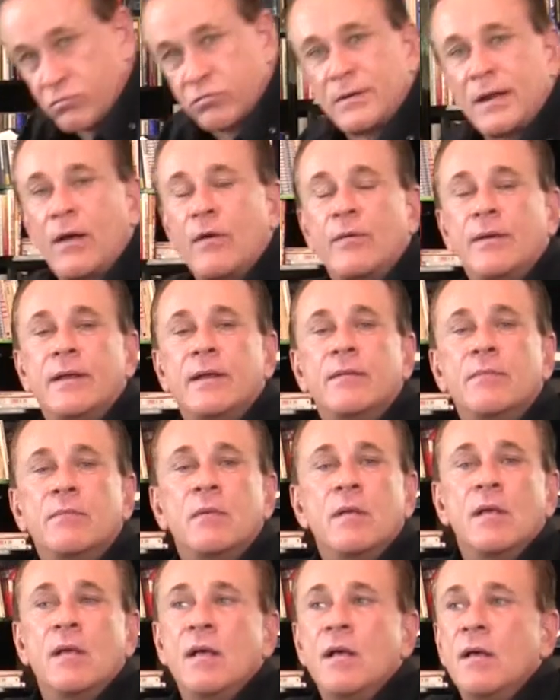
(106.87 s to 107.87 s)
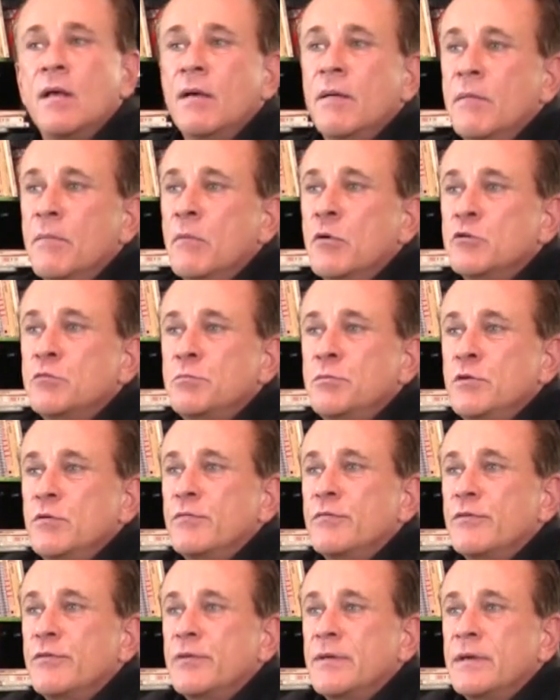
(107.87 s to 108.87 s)
down in. Most
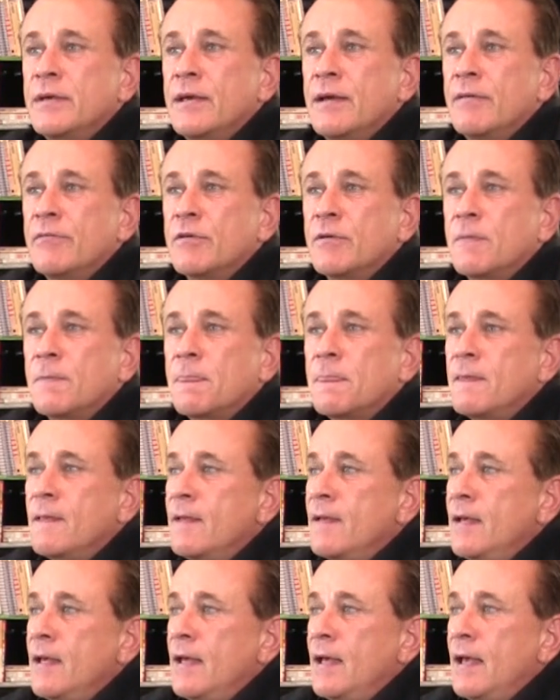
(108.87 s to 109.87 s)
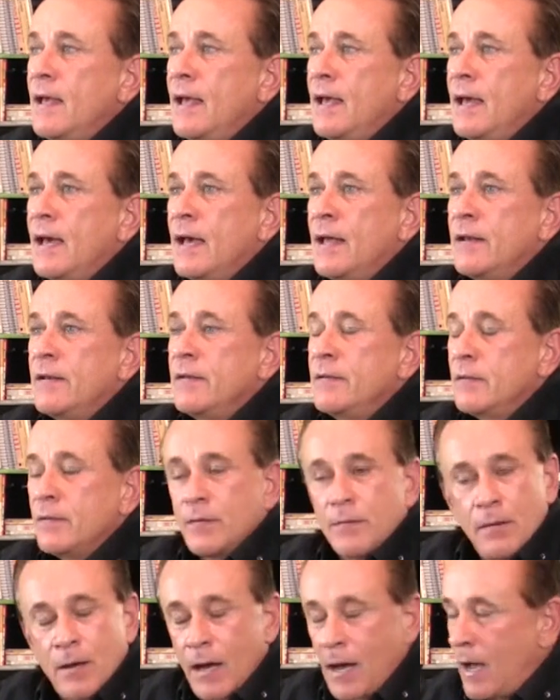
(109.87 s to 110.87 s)
beautiful thing ever. And
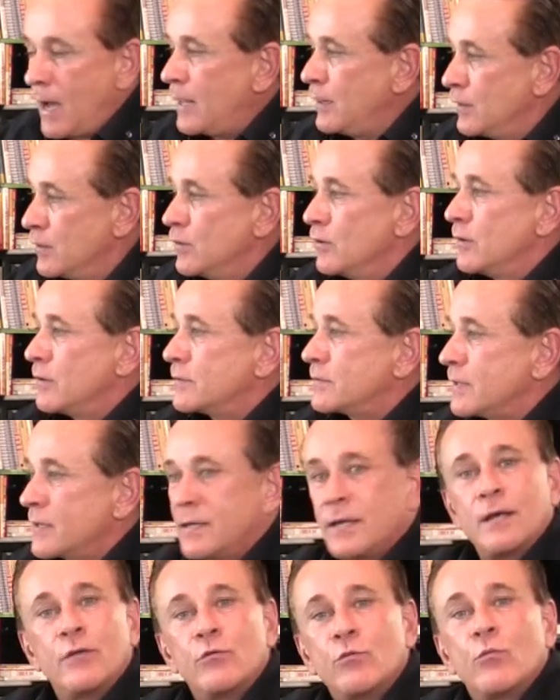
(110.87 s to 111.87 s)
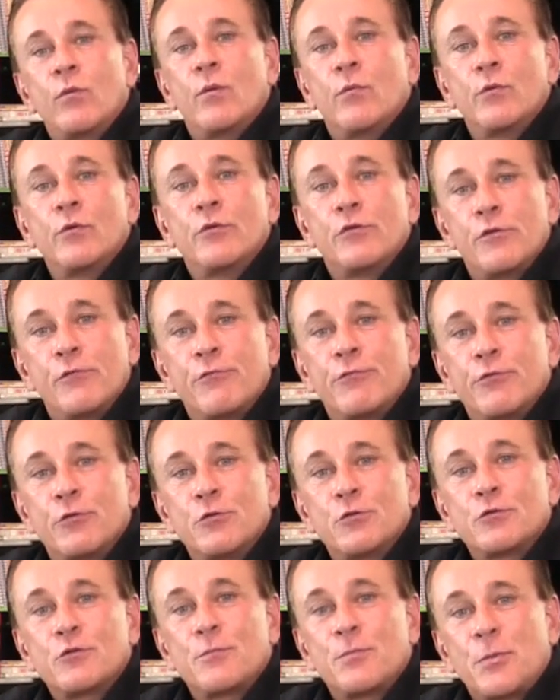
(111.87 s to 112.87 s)
I looked, and guess what was the
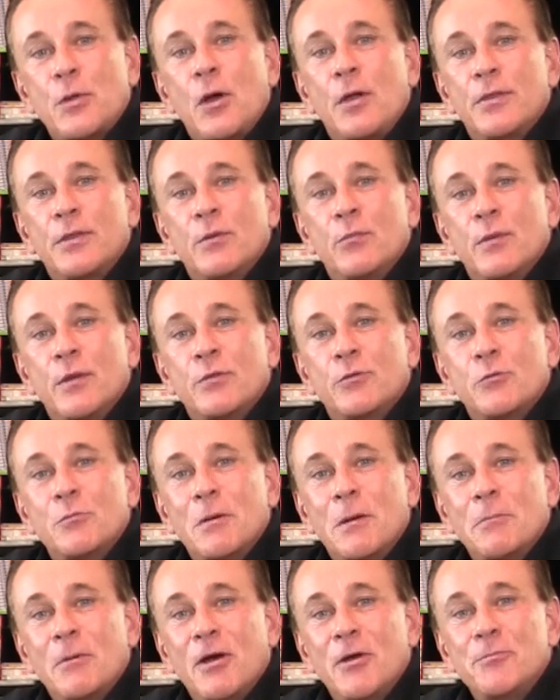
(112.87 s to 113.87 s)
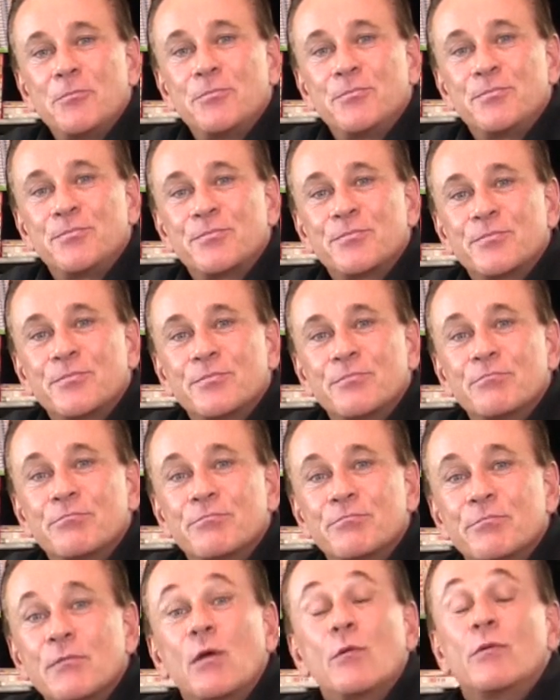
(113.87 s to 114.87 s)
first thought that went through my mind?
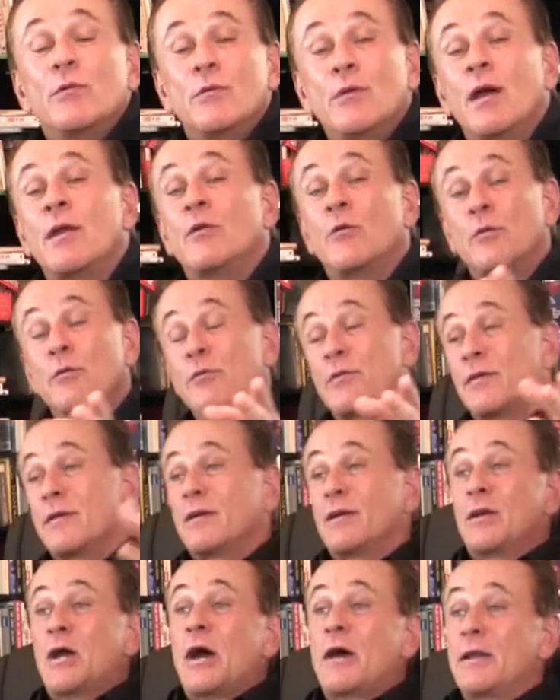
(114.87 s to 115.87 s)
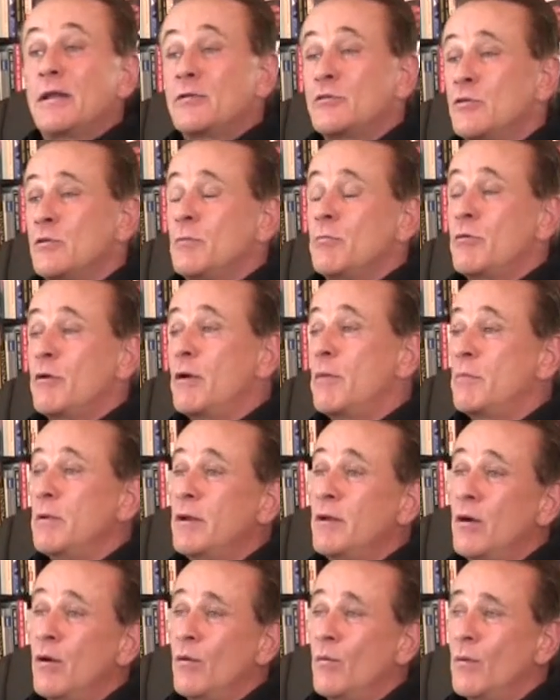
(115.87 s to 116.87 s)
Yeah, I know you're thinking God answered the prayer,
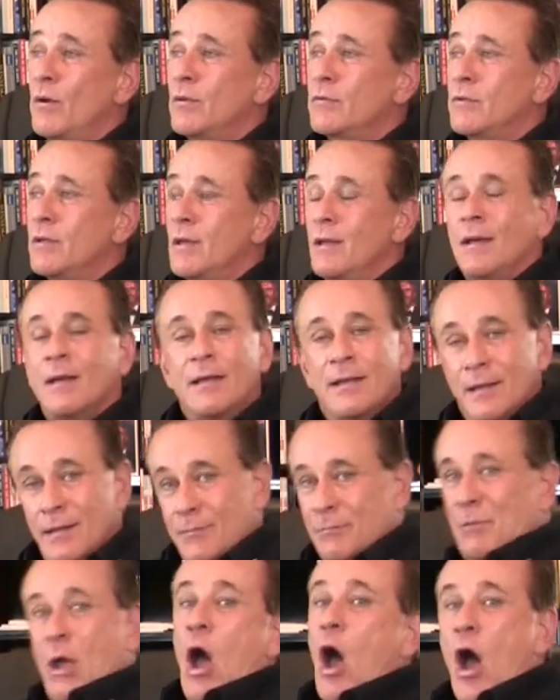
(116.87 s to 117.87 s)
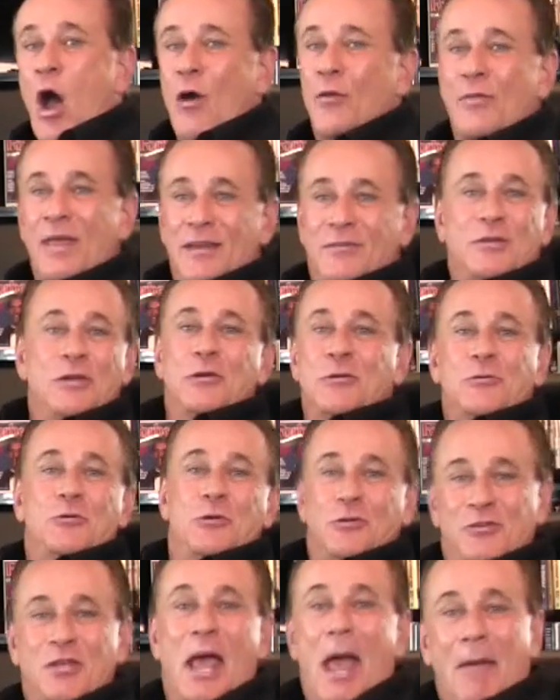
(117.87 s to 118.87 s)
but no, it was, nah, that didn't
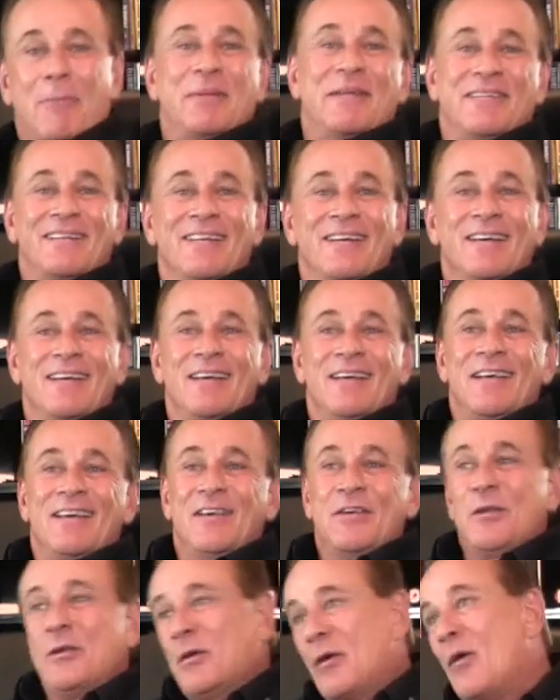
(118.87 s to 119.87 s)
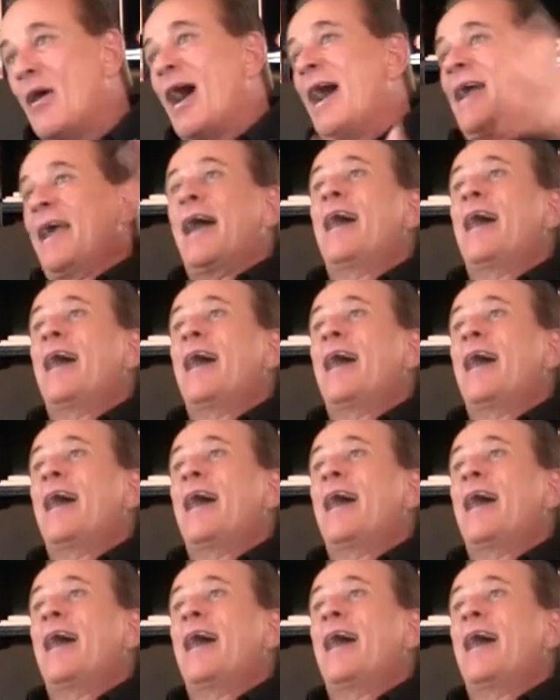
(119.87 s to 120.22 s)
just happen. I